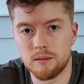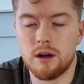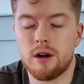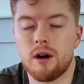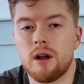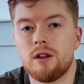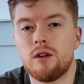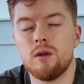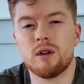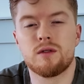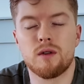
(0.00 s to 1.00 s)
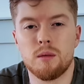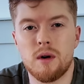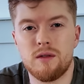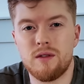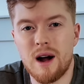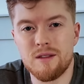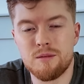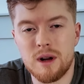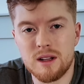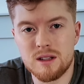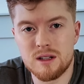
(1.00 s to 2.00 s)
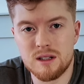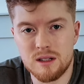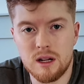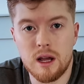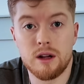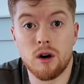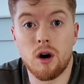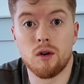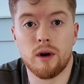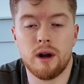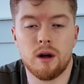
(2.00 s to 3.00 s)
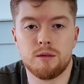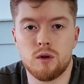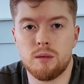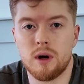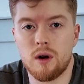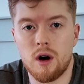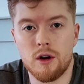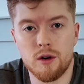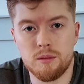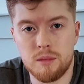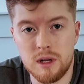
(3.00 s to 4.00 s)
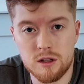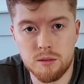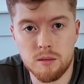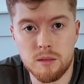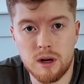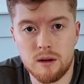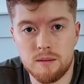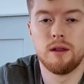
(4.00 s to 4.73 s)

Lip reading: You're gonna do this for about 5 minutes and get your heart rate up to about 100 beats per minute.